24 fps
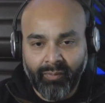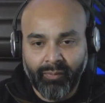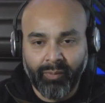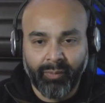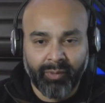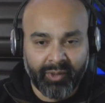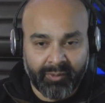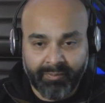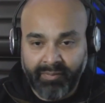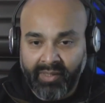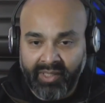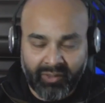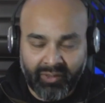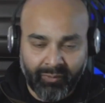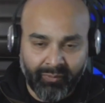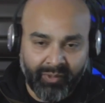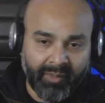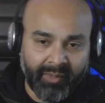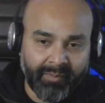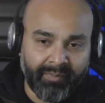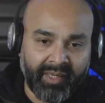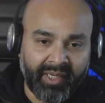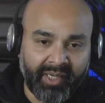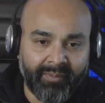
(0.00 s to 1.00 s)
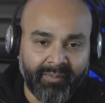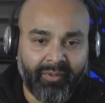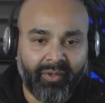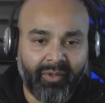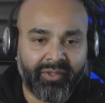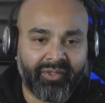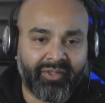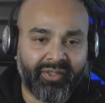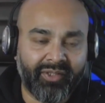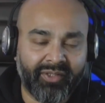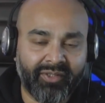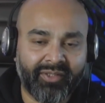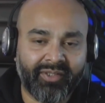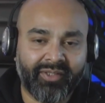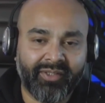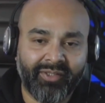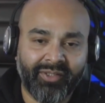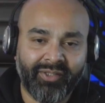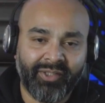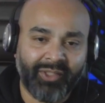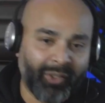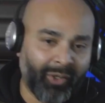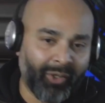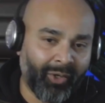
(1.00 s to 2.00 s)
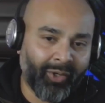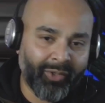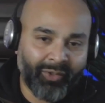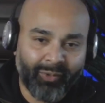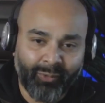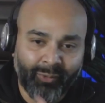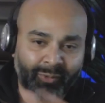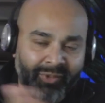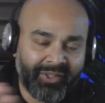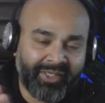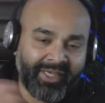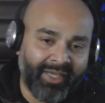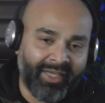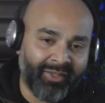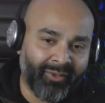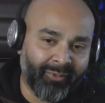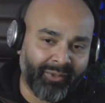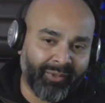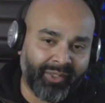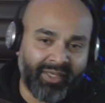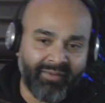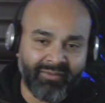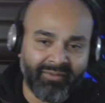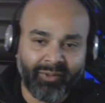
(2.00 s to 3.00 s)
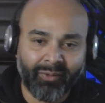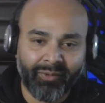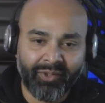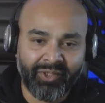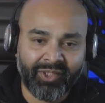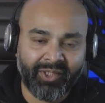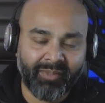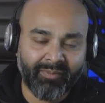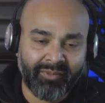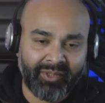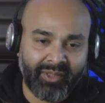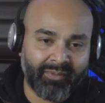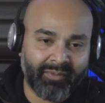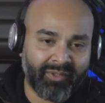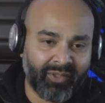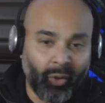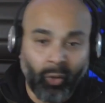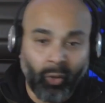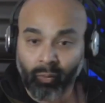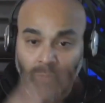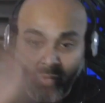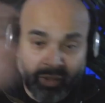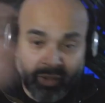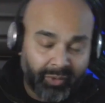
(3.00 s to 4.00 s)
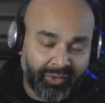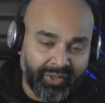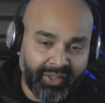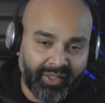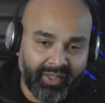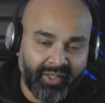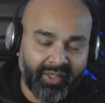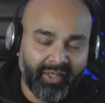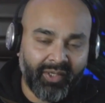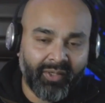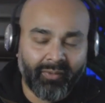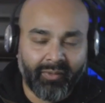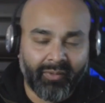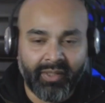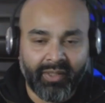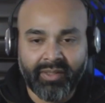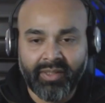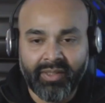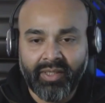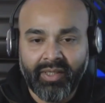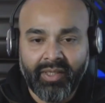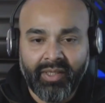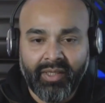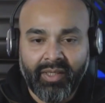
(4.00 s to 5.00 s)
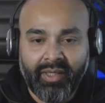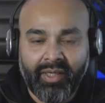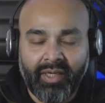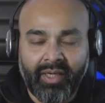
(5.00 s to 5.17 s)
but which, by the way, bypasses the Ohana altogether and gives ownership dips to the whole world, right?